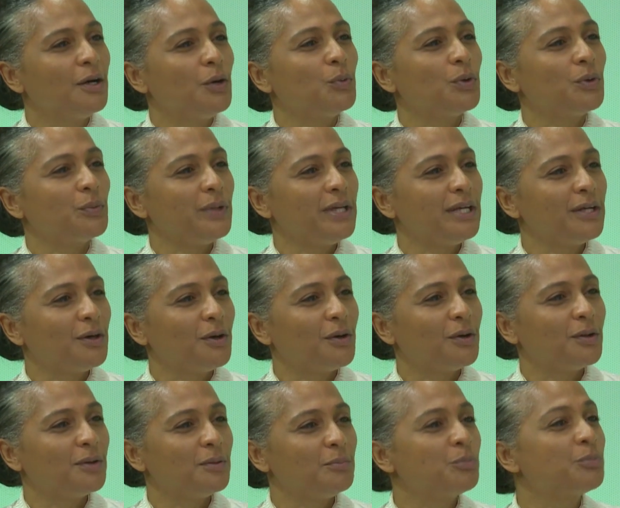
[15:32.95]
what we
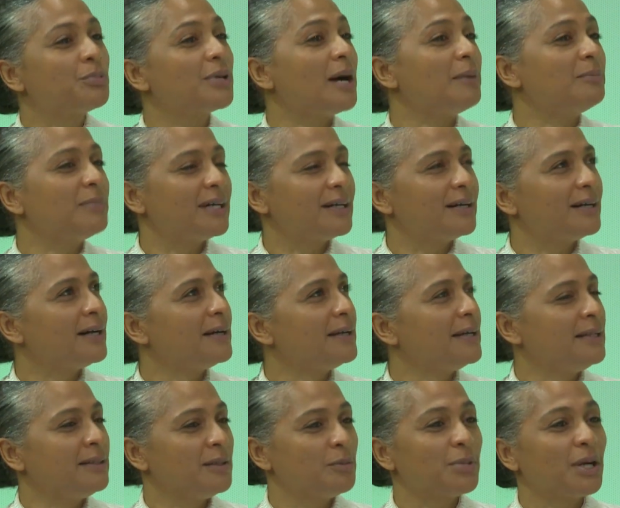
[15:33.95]
call Brahma, uh,
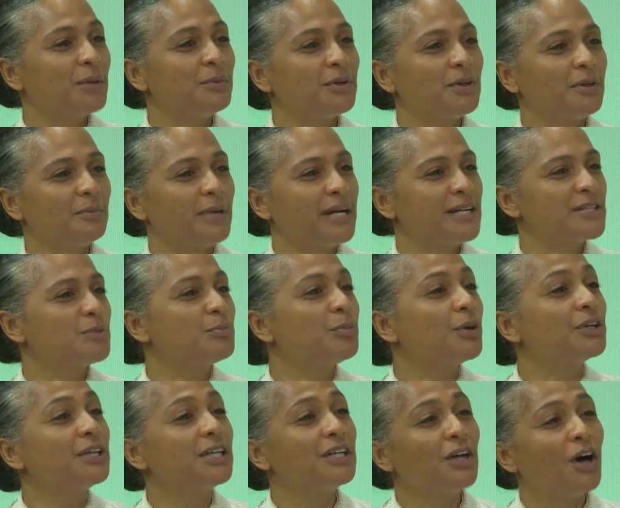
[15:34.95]
in the Brahma Kumari's
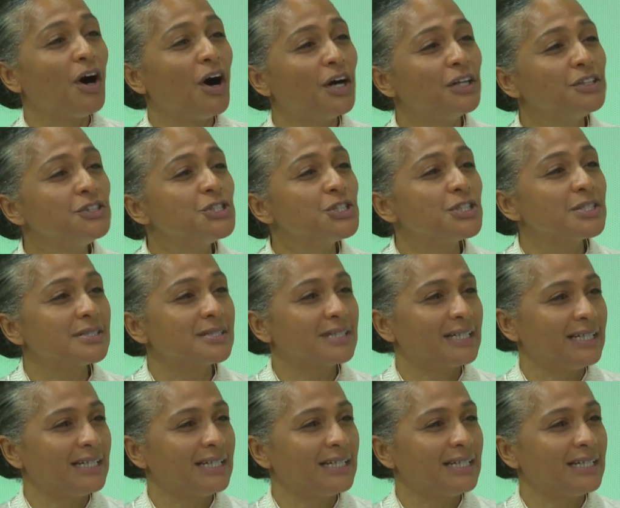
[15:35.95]
body conscious